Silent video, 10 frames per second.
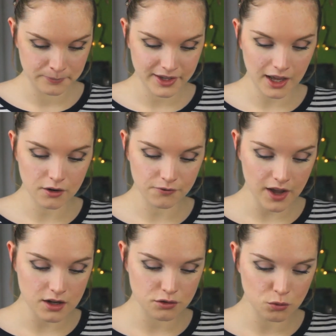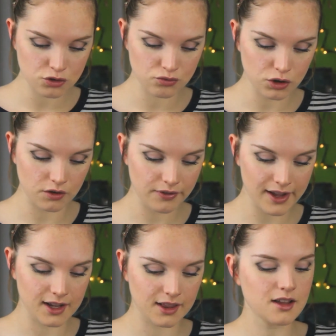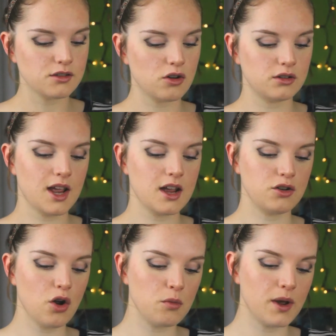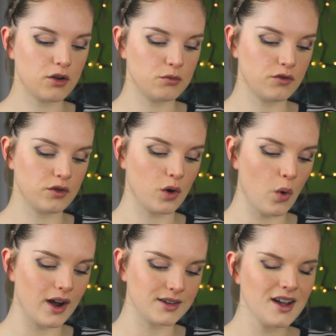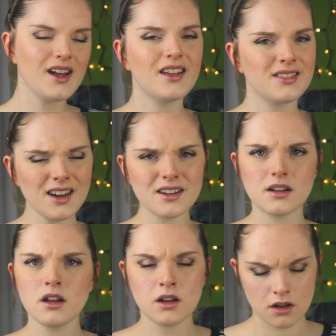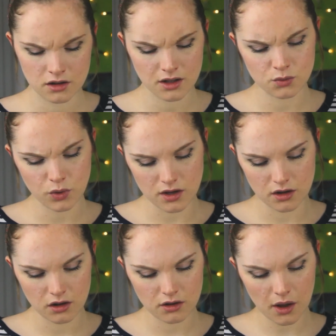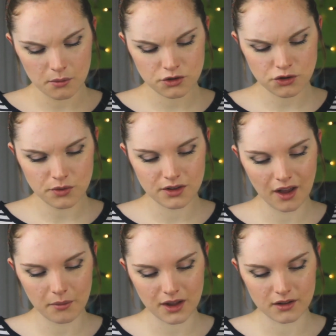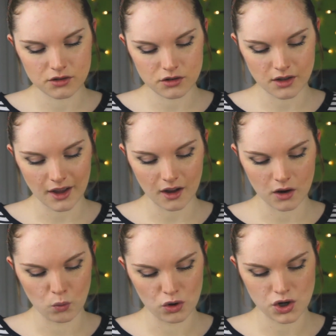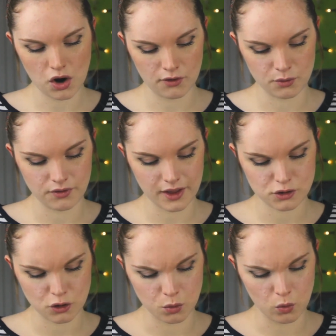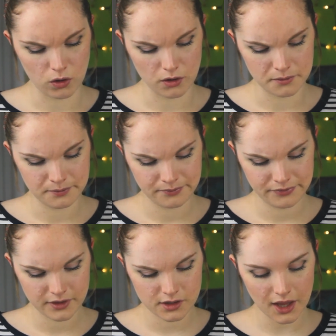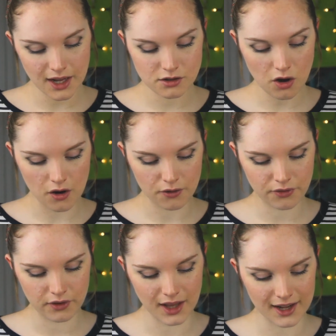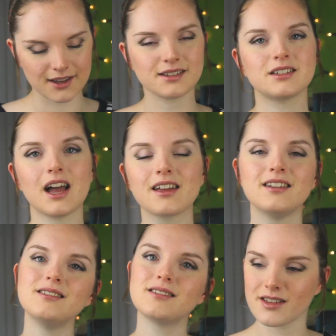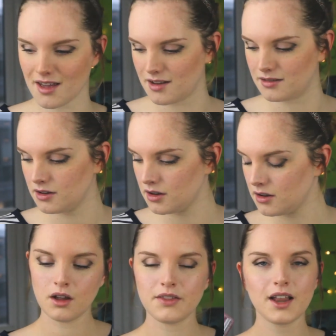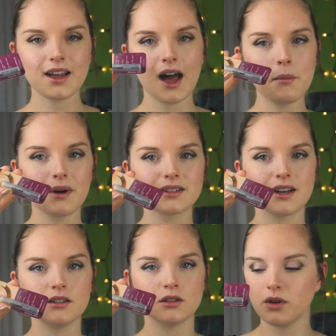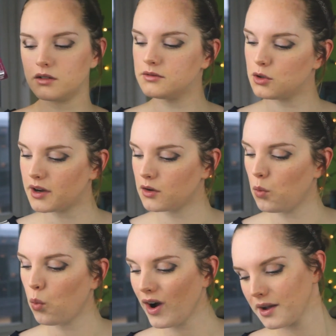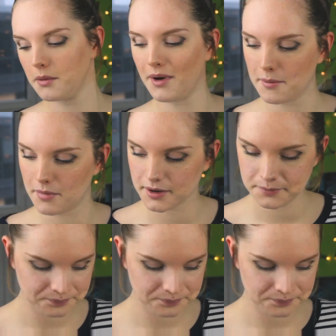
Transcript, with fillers: Cannot fade, smudge, run or flake. Last all day, no makeup remover required. That is weird. I'm assuming that means just like I can wash it off with like soap and water. Slides off like a second skin. They're like handbag size as well, so I can whack them in my handbag.